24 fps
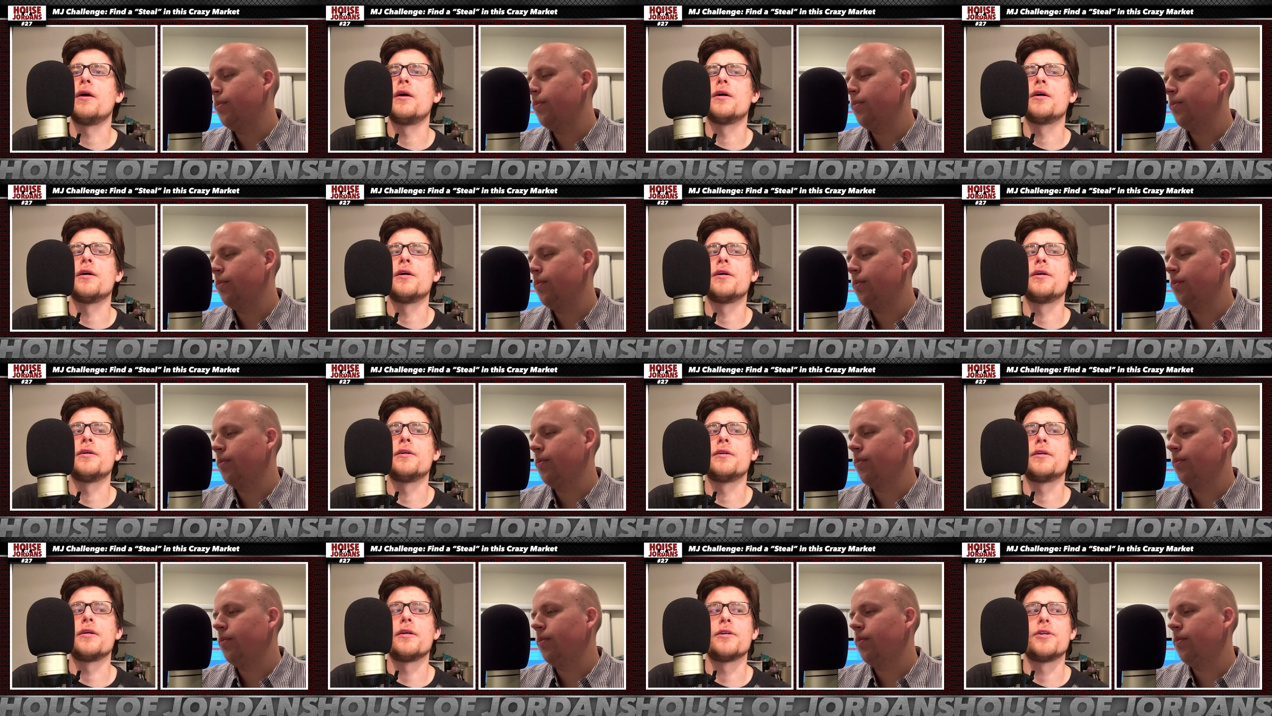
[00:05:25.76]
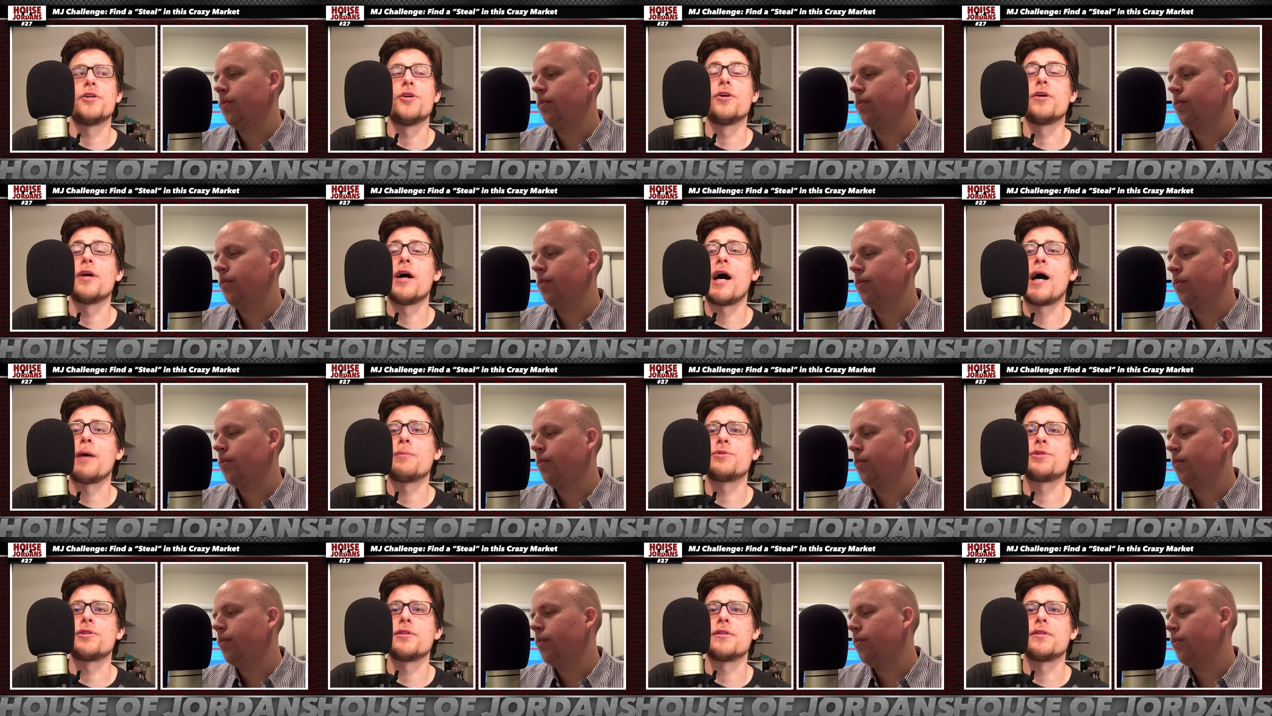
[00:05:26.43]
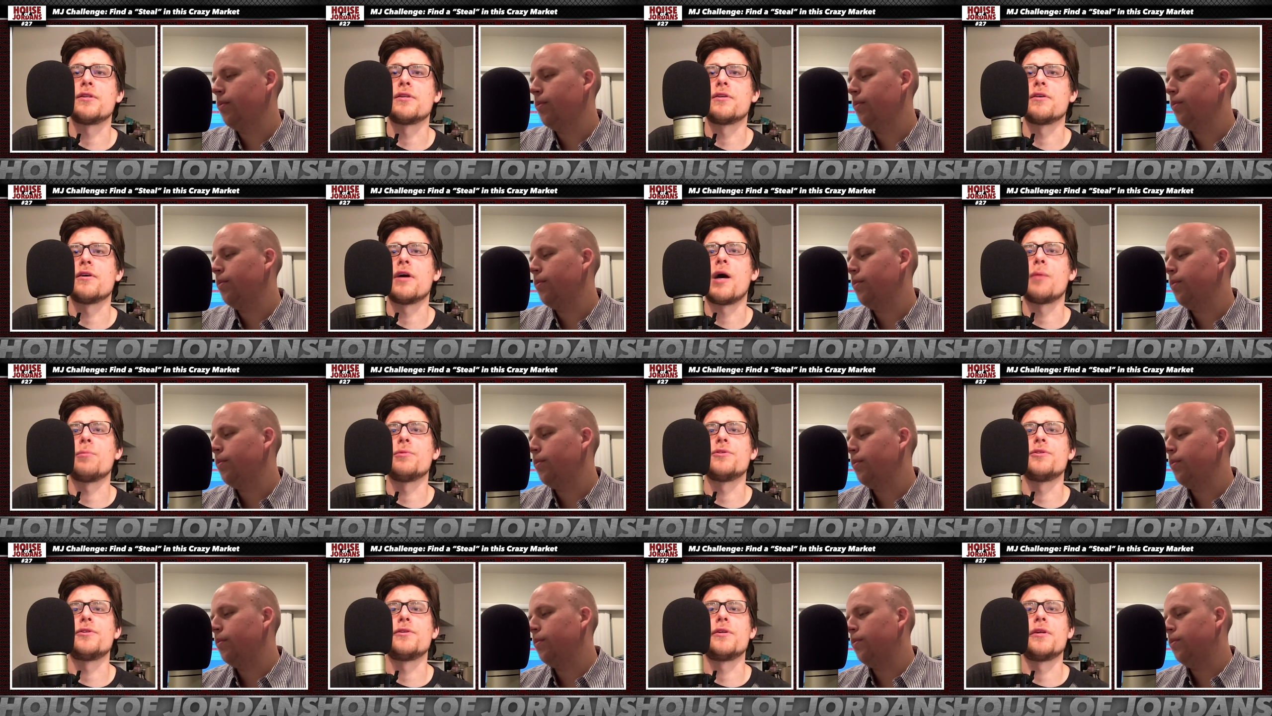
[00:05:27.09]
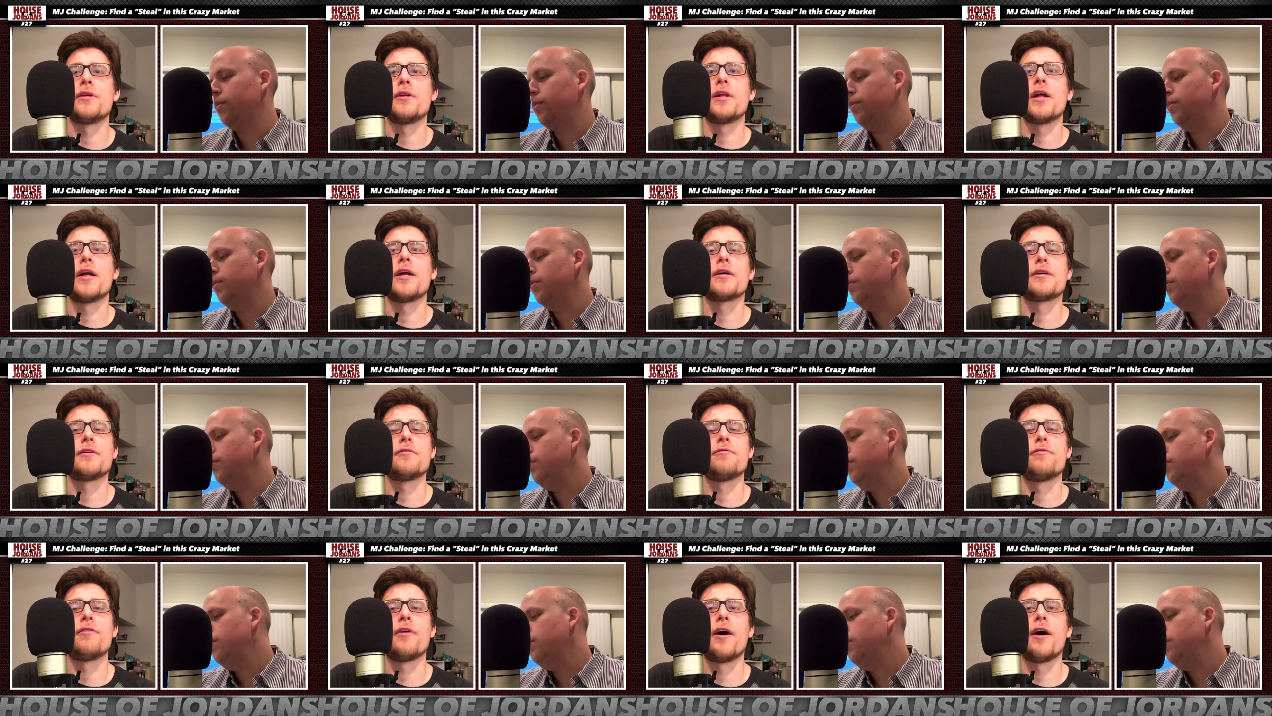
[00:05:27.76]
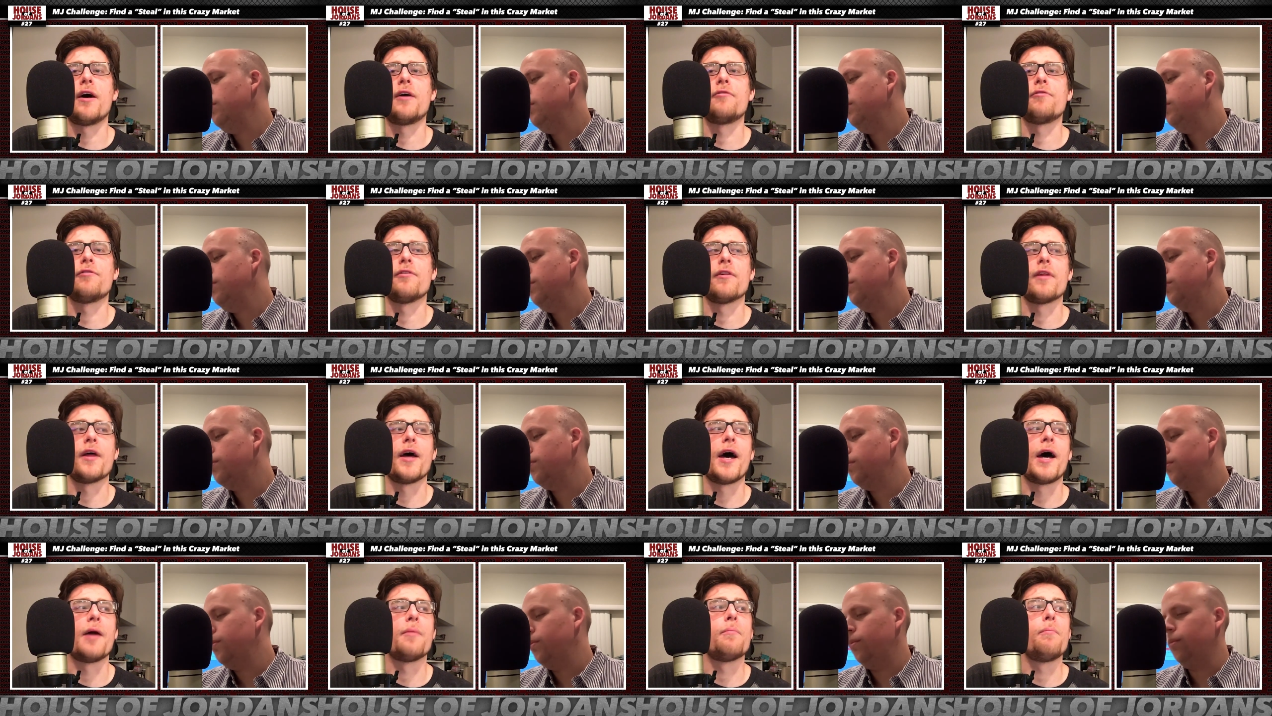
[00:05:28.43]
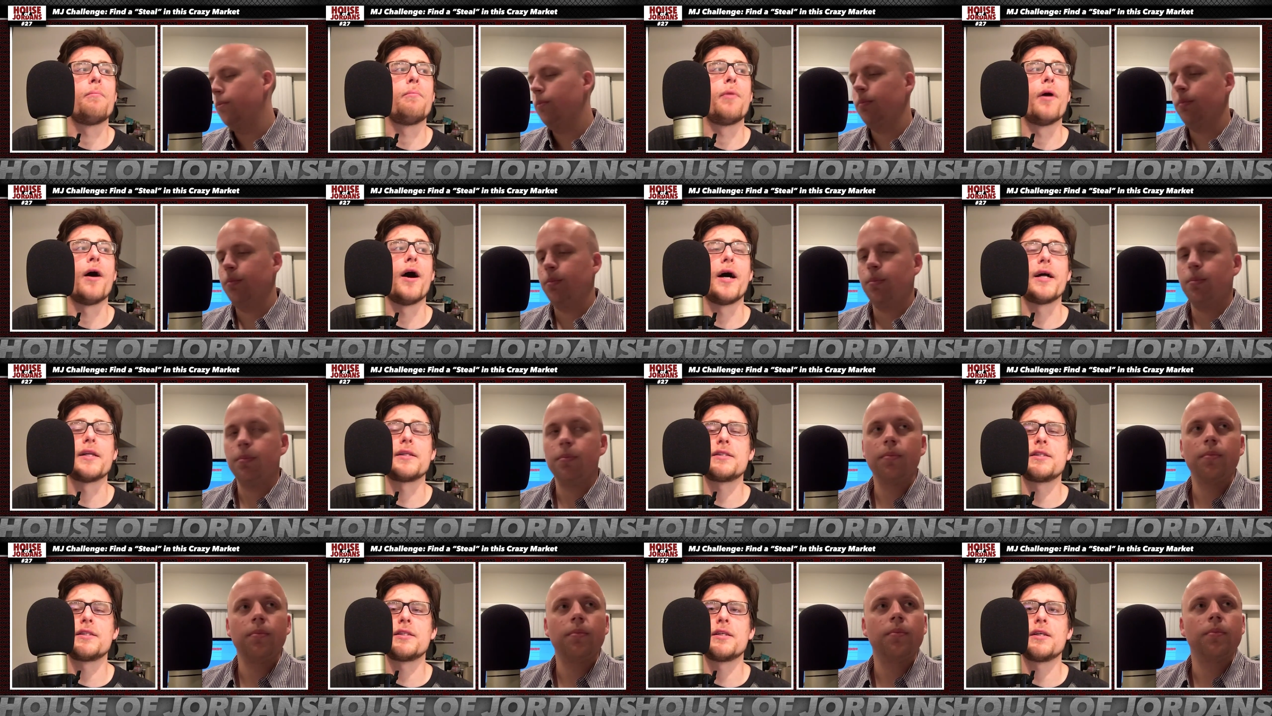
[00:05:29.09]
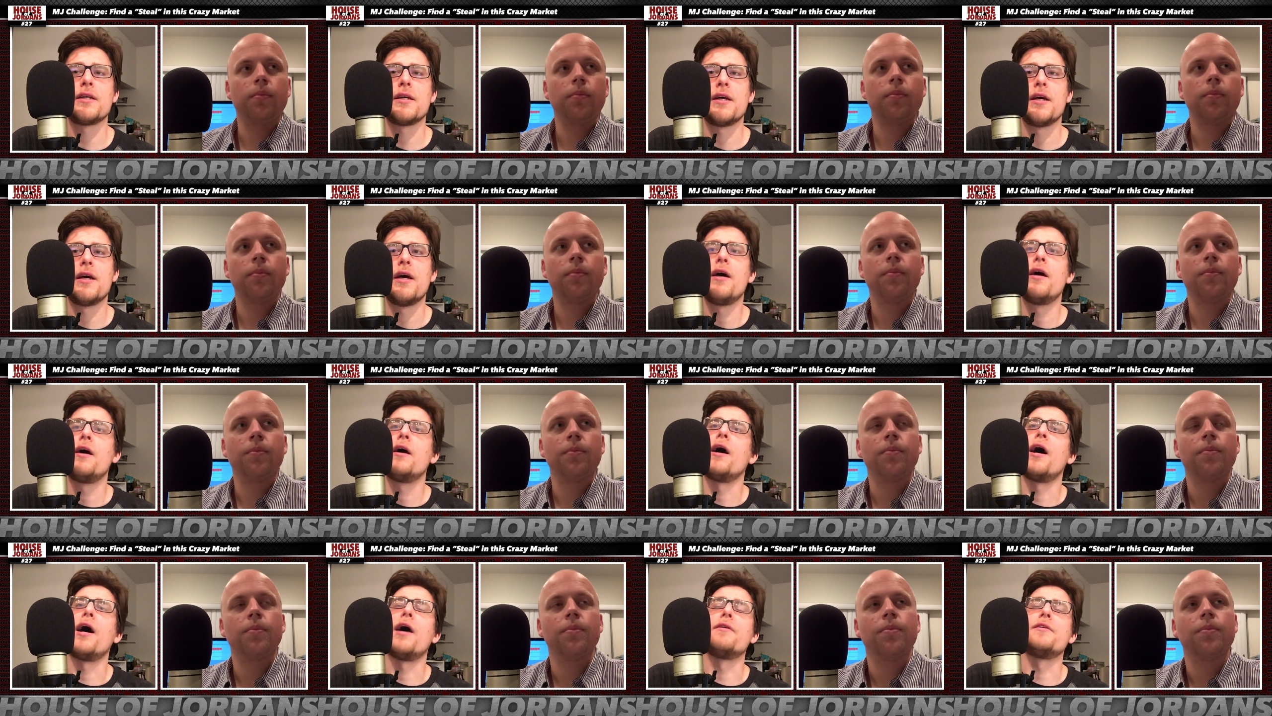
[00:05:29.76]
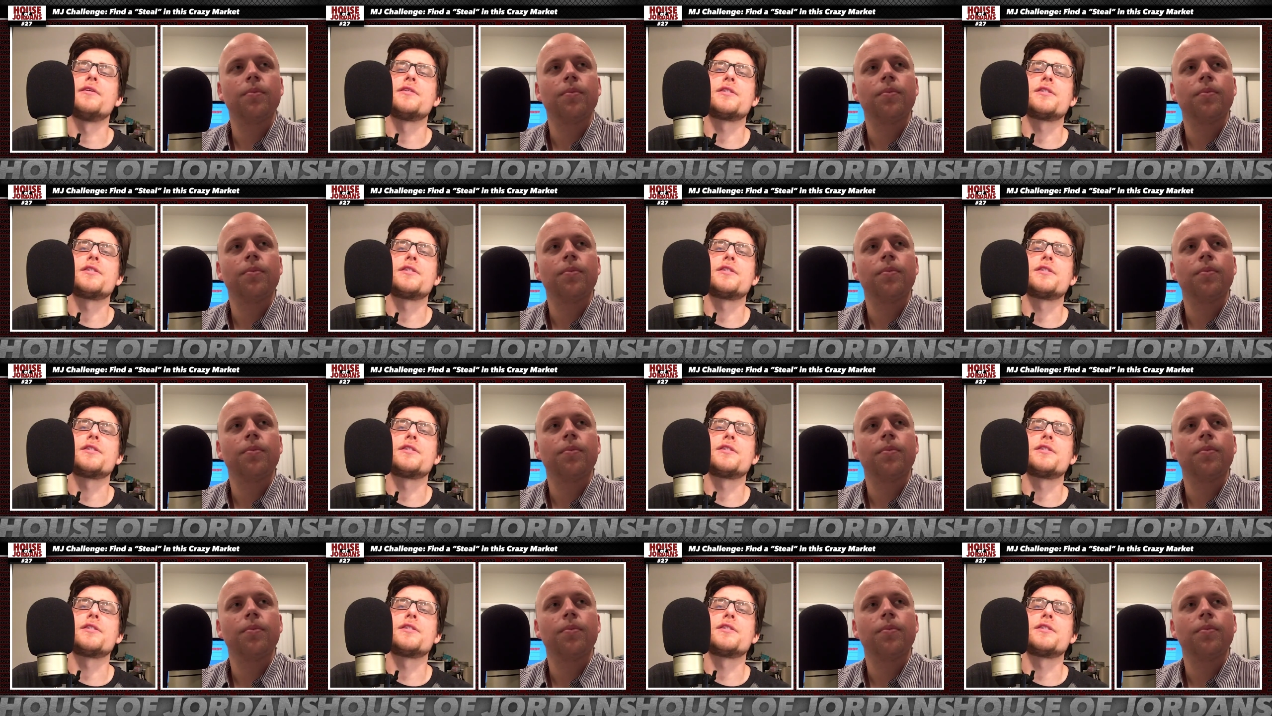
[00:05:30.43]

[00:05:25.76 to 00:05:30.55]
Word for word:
Speaker 1: a, uh, a good option or opportunity that I could find for that. But I